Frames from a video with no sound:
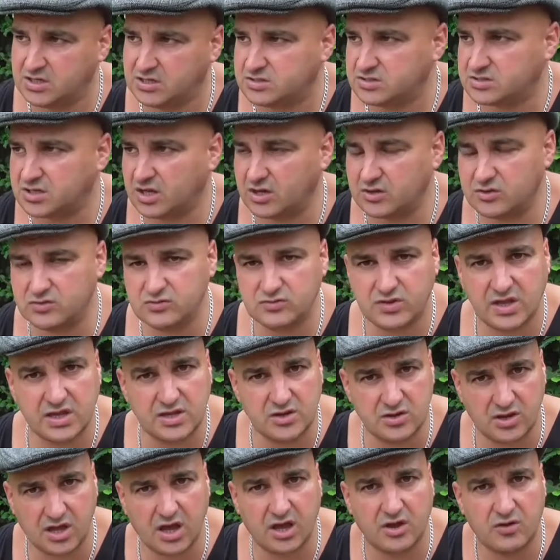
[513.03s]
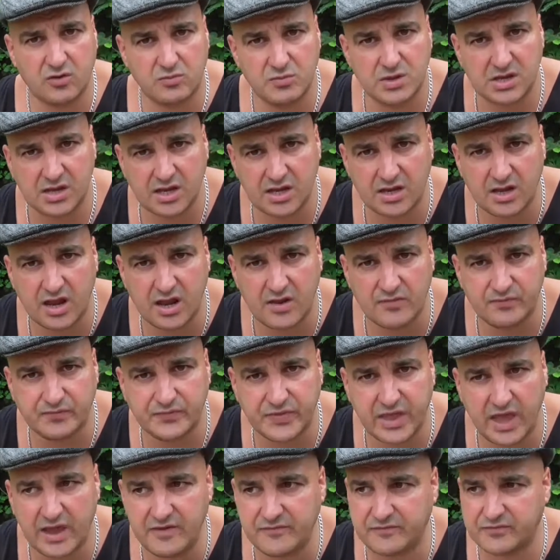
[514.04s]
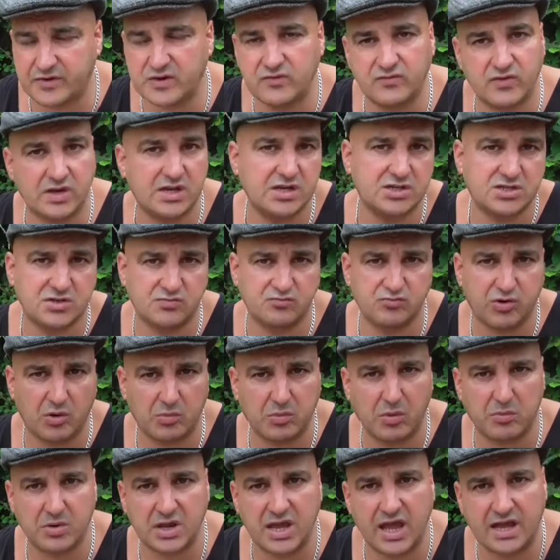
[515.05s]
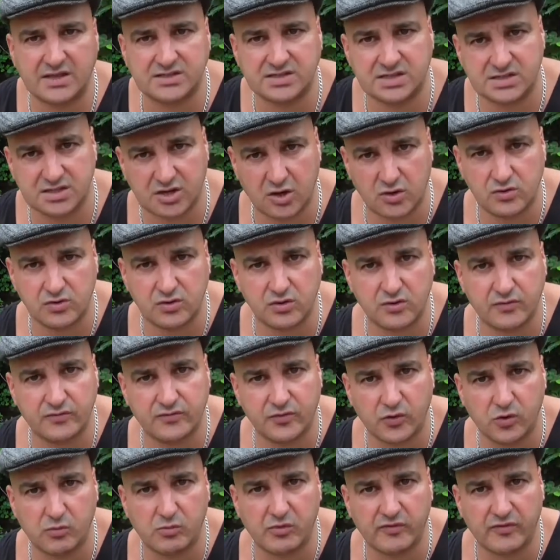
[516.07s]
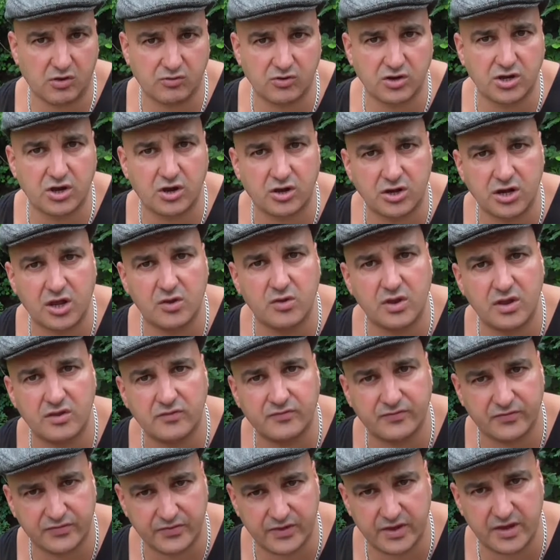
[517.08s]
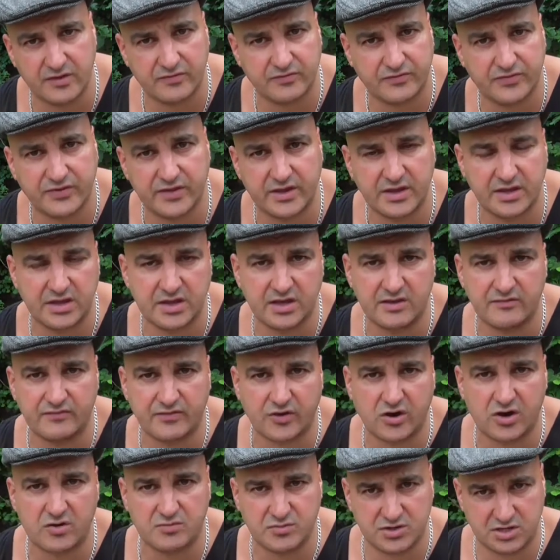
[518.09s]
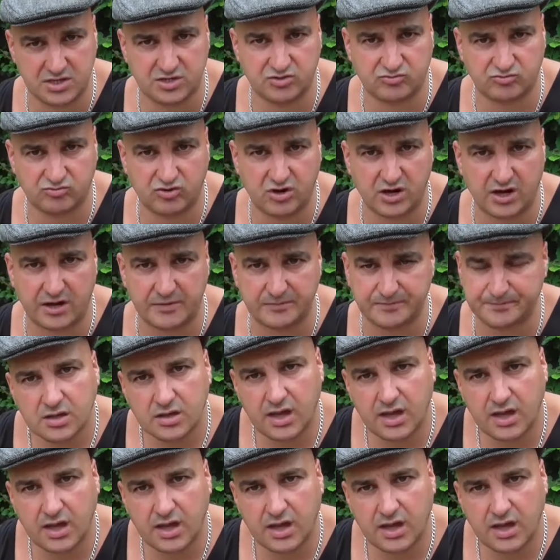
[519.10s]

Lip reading: So there you go. I mean, every region probably has its own form of oregano if the environment is right.